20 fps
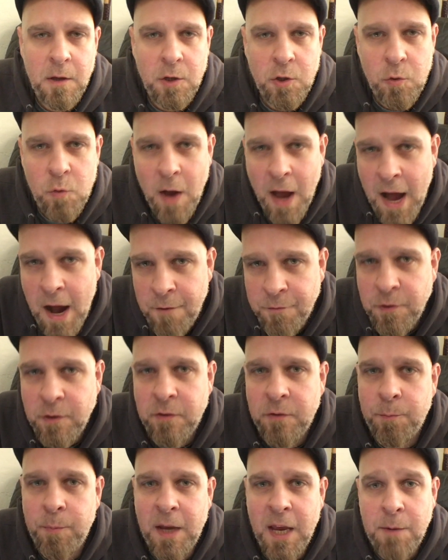You have
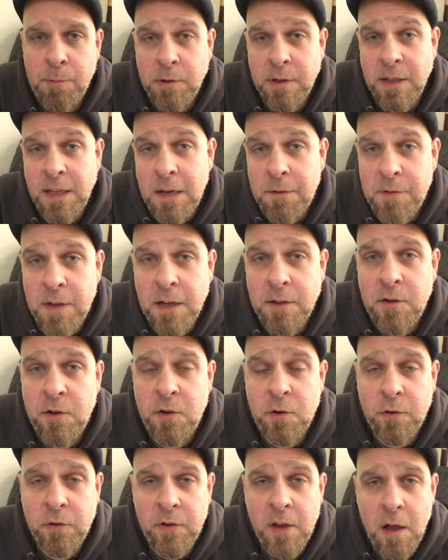to be able to give that to
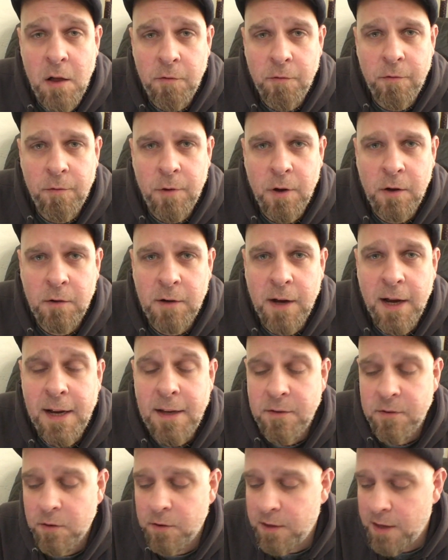yourself. All
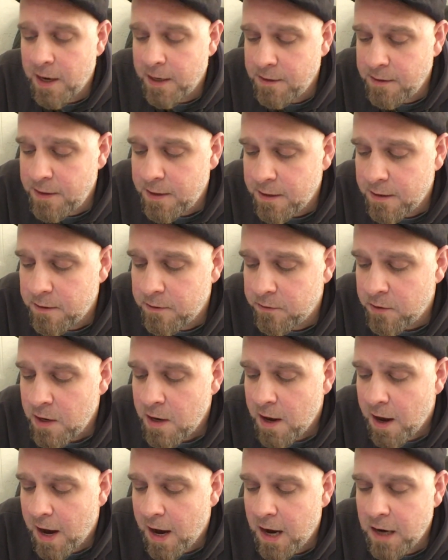right. So the idea is,
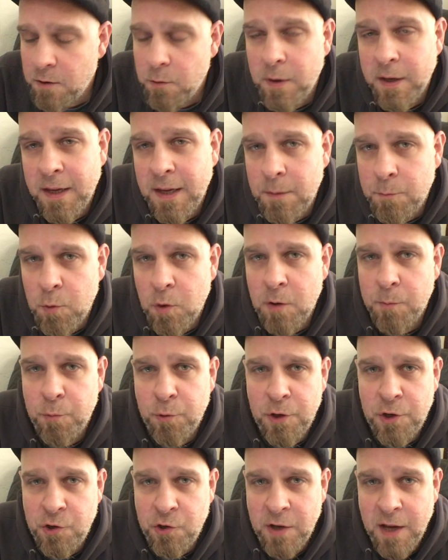how do I get more
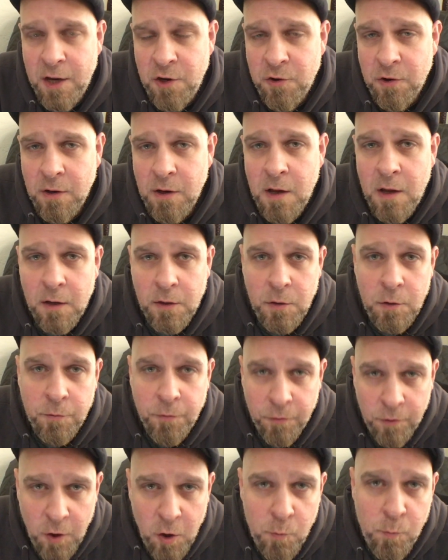appreciation? You
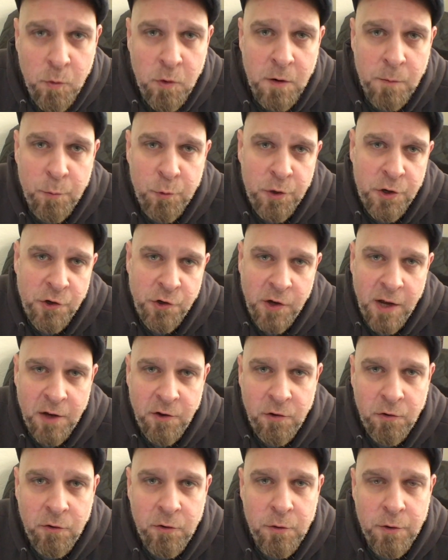flow more
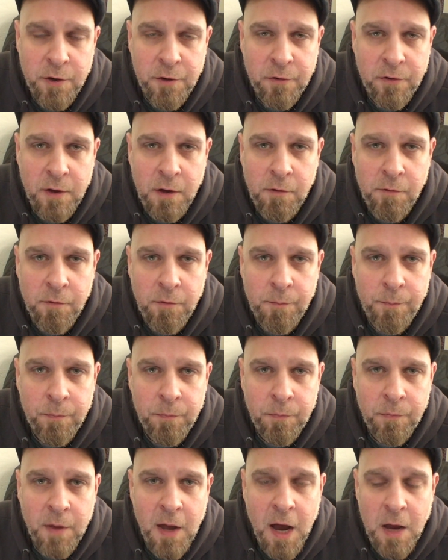appreciation to yourself.
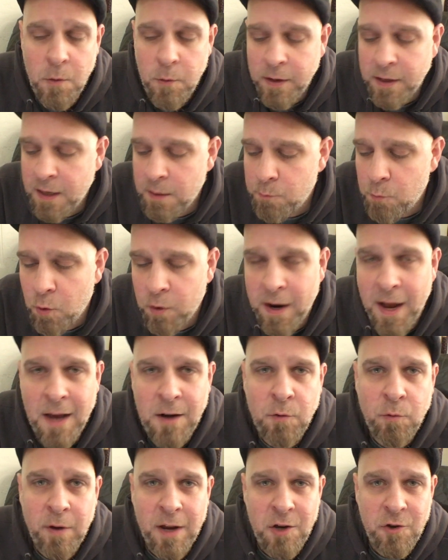How do I get more
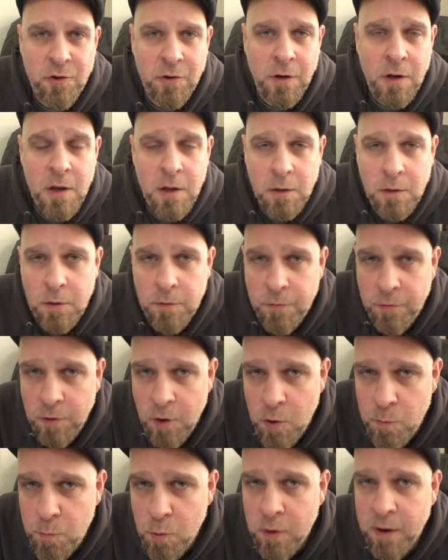adoration? You
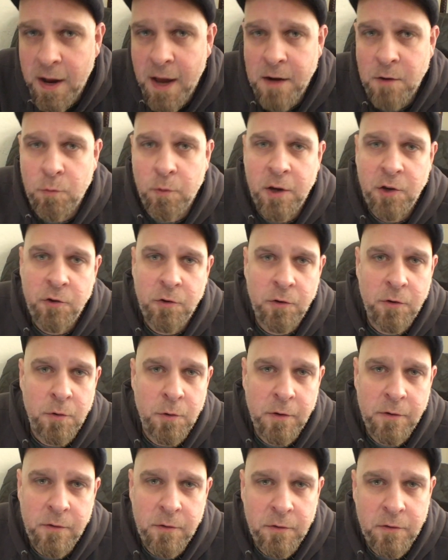flow more adoration
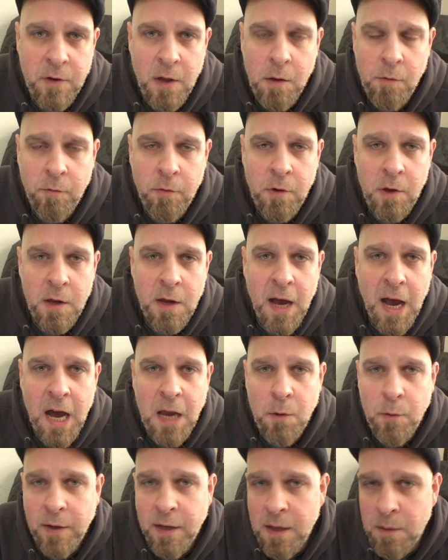towards yourself. How
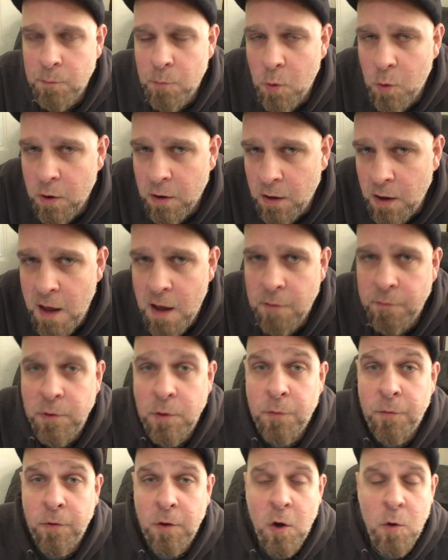do I get more love?
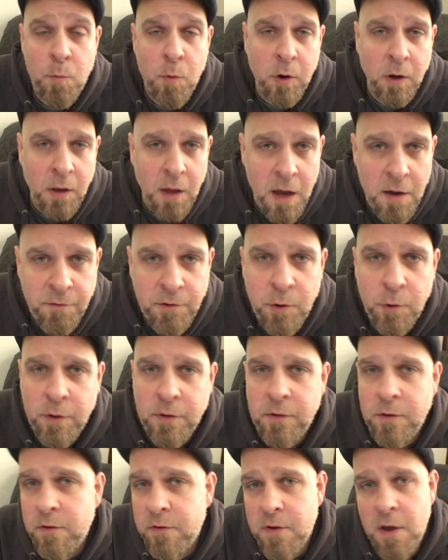You flow more love
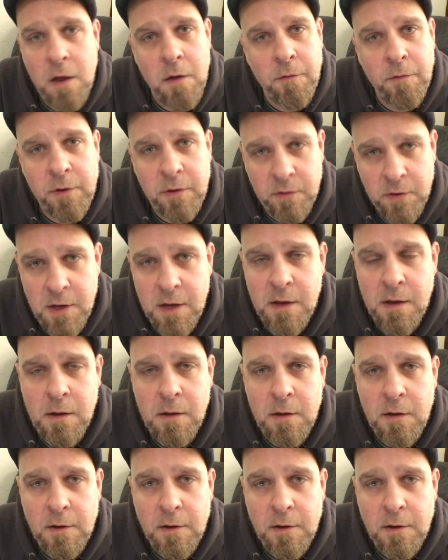towards yourself, you see?